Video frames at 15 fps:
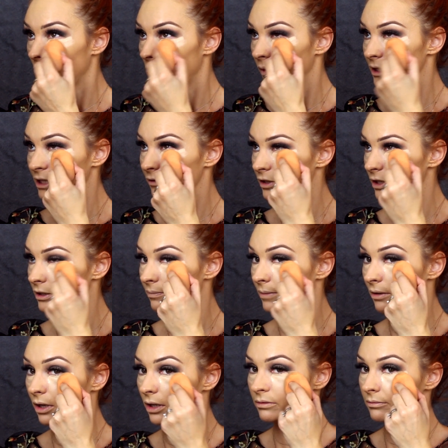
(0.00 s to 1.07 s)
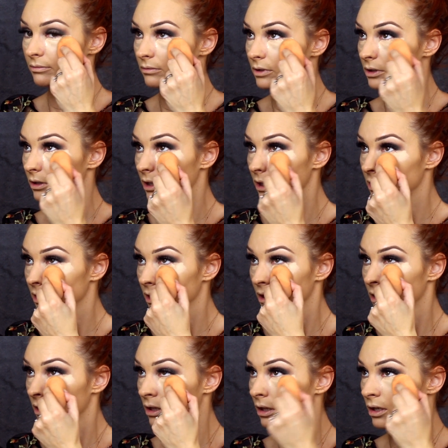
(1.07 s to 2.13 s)
I always have to use a mirror to do this.
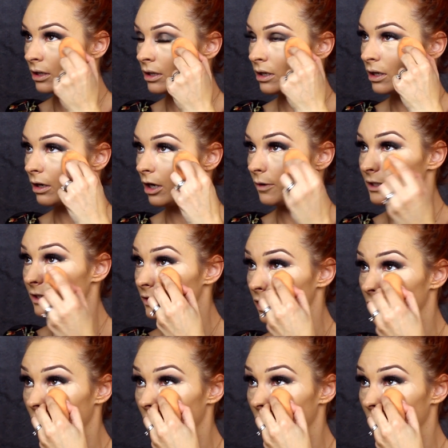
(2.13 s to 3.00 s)
I always have to